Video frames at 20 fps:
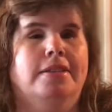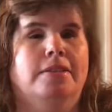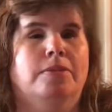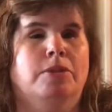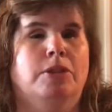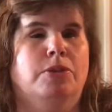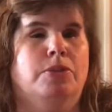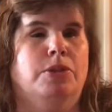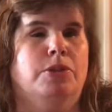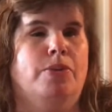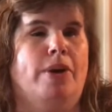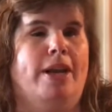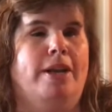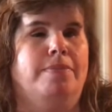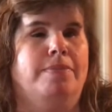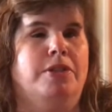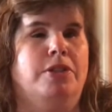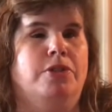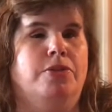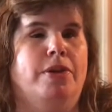which was right
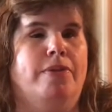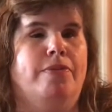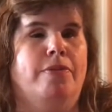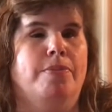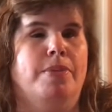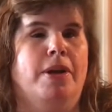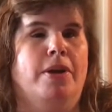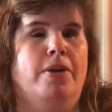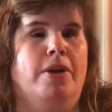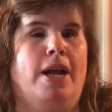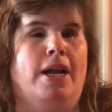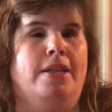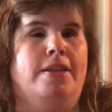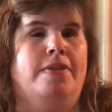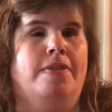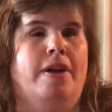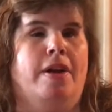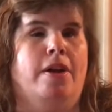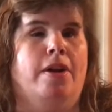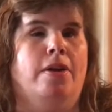up the street from here
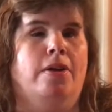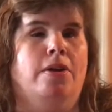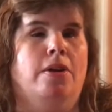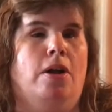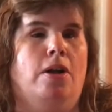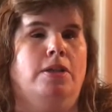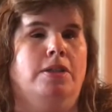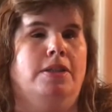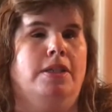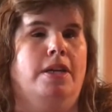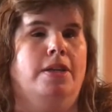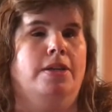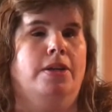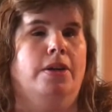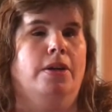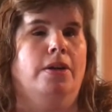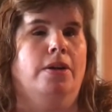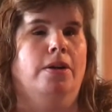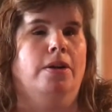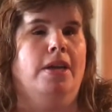at their call
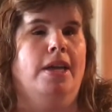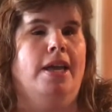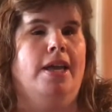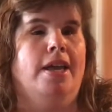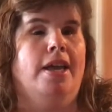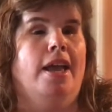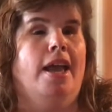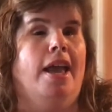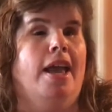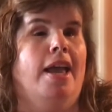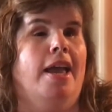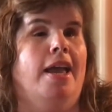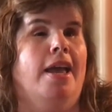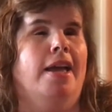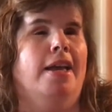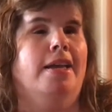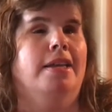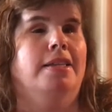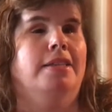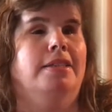center,
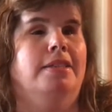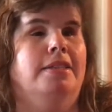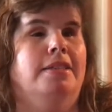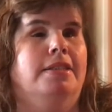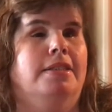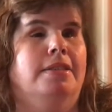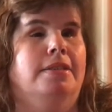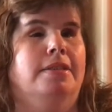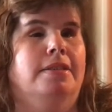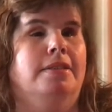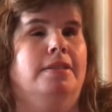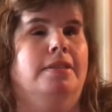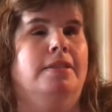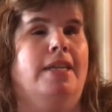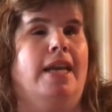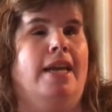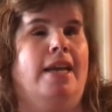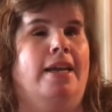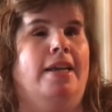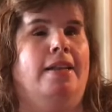and
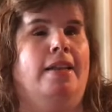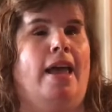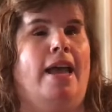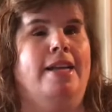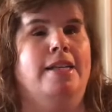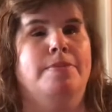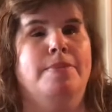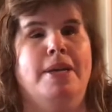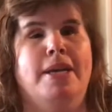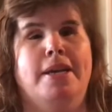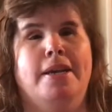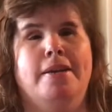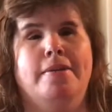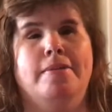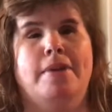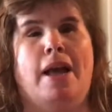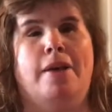they liked me.